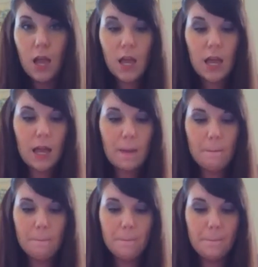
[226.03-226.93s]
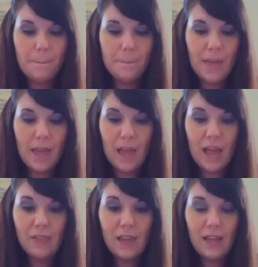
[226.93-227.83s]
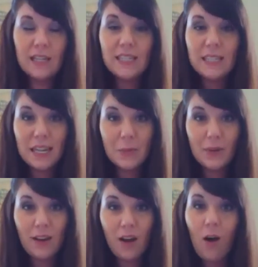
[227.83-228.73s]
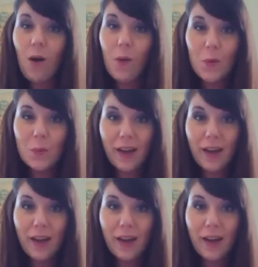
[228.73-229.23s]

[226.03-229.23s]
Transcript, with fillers: Um, and then today when I got home,